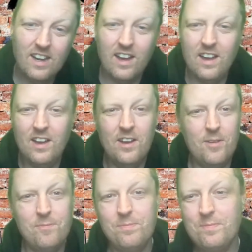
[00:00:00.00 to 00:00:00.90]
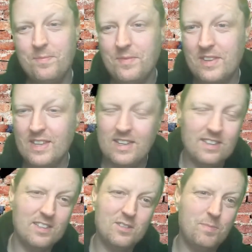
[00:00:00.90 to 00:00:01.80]

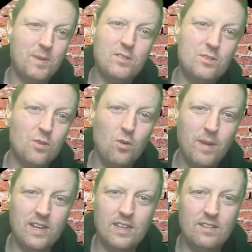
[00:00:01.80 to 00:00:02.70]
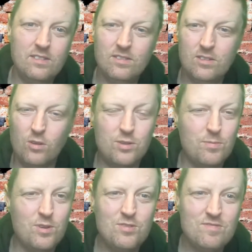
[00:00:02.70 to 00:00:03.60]
There's been so many.
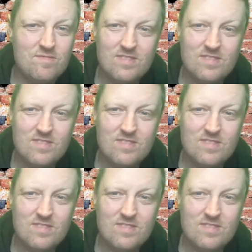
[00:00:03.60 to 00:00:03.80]
Osserman.